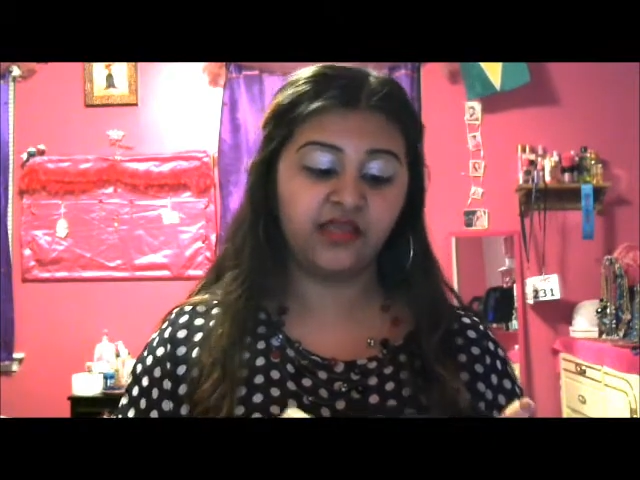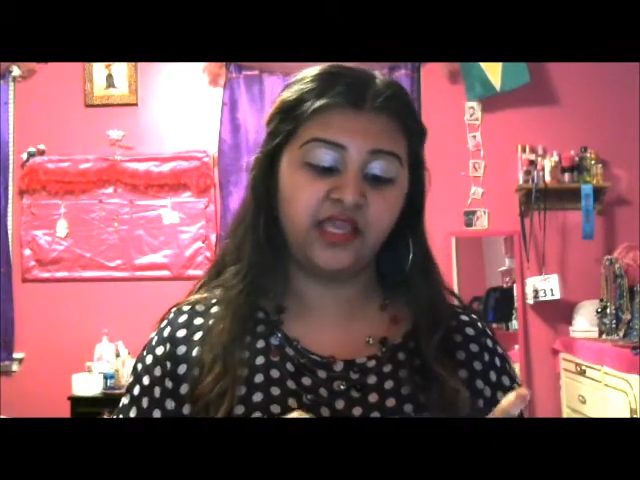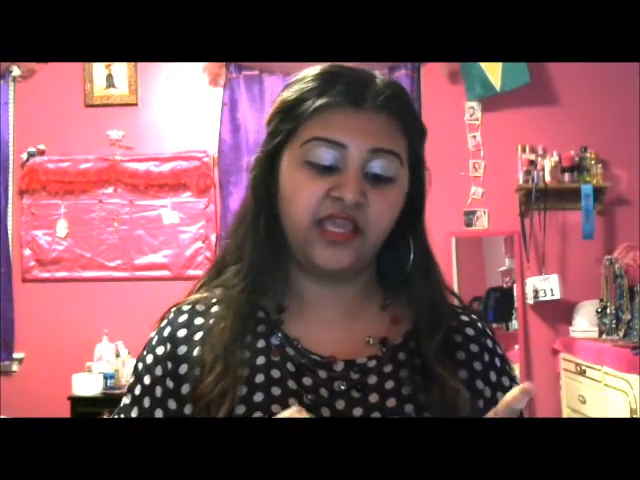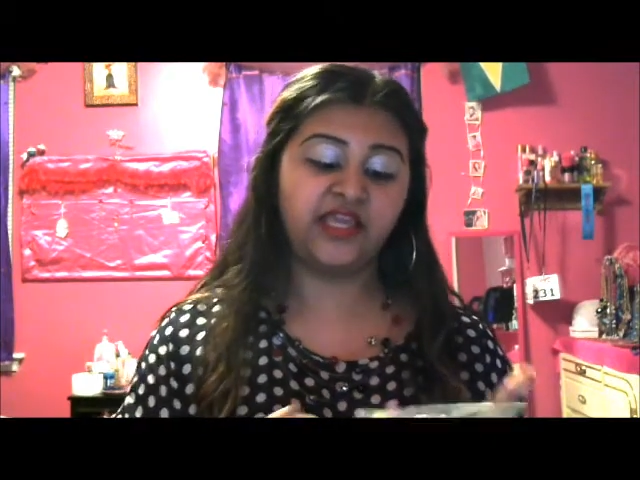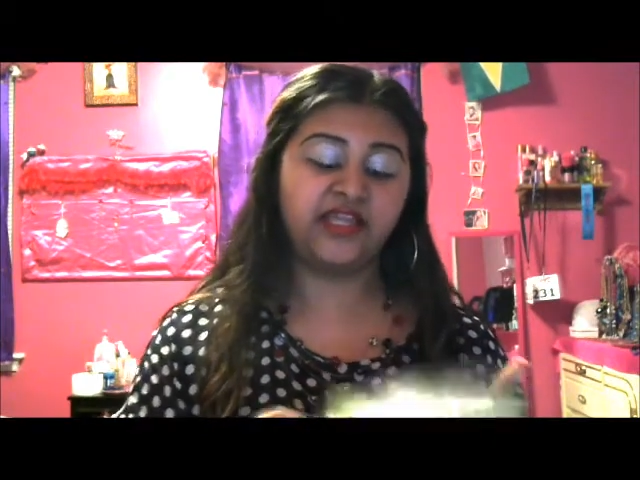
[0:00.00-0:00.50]

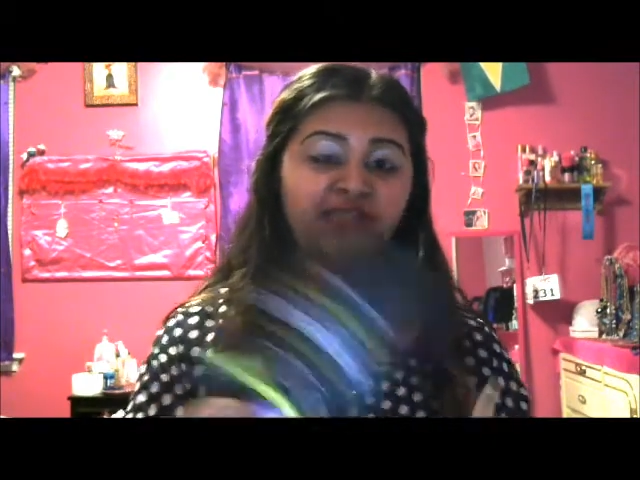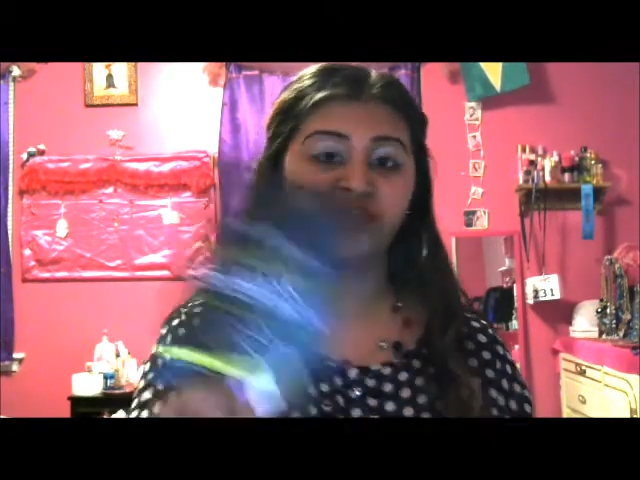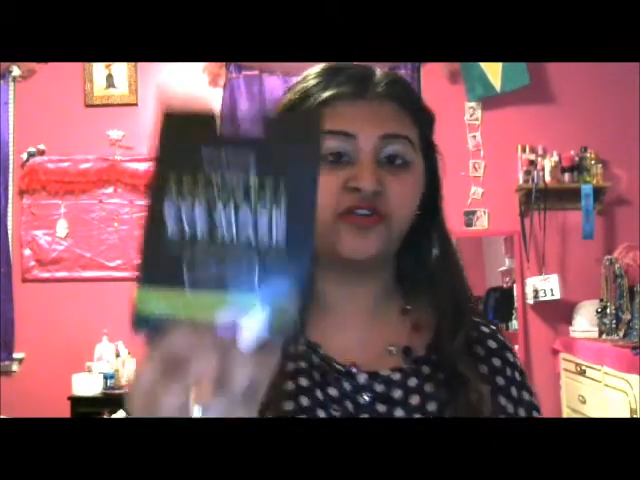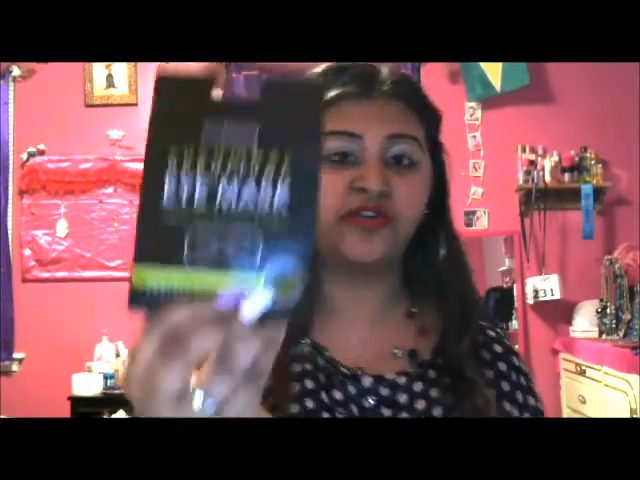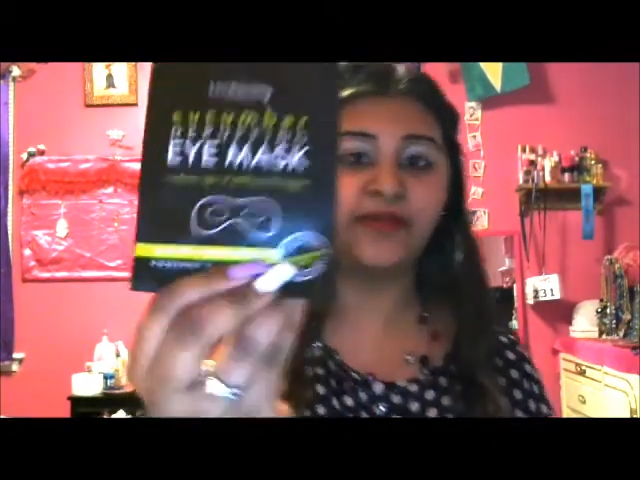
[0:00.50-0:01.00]
And it's
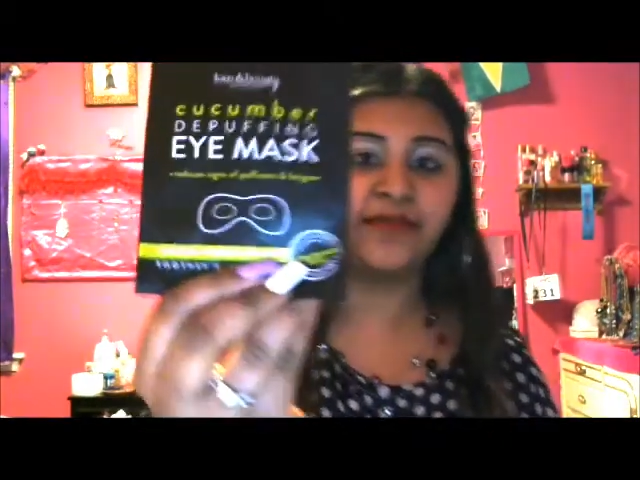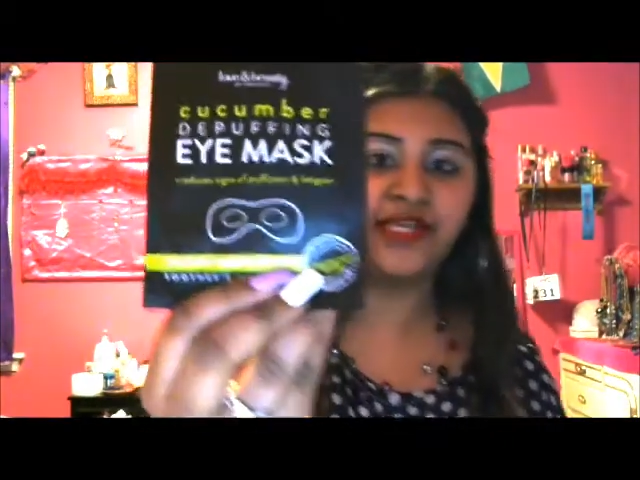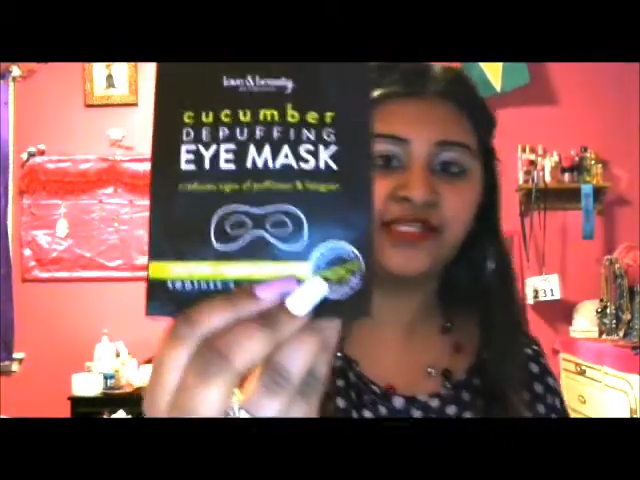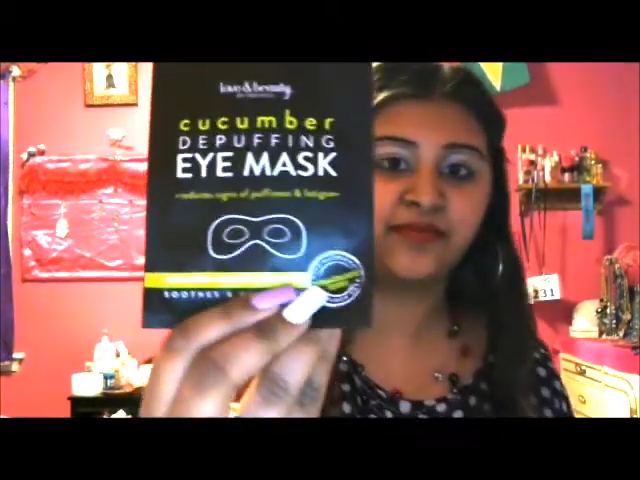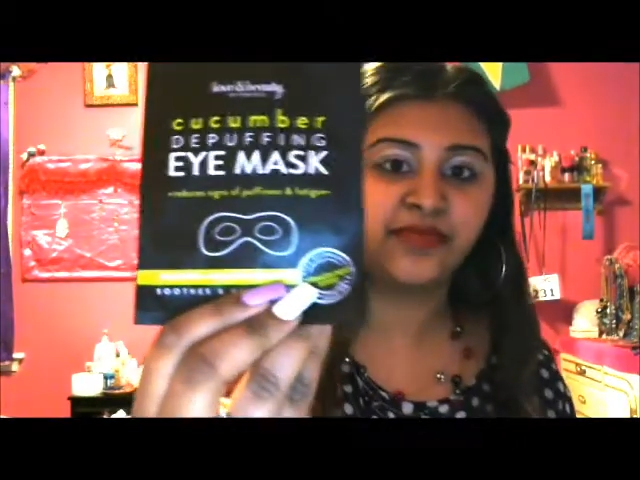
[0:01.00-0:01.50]
already a
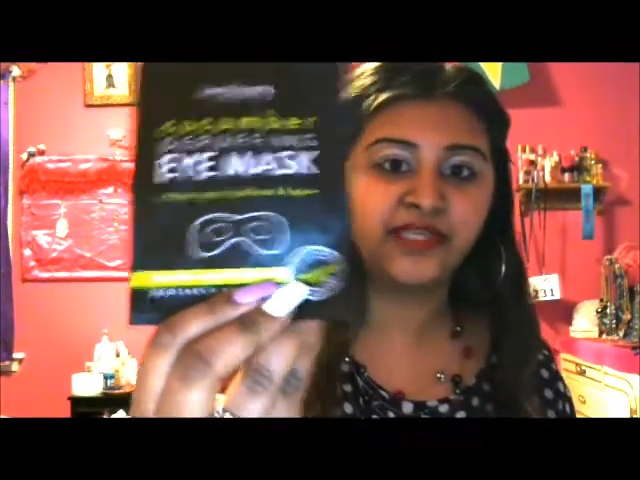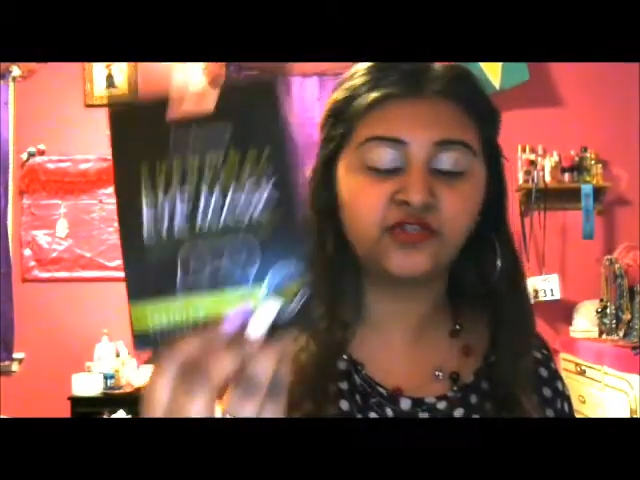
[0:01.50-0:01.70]
mask made,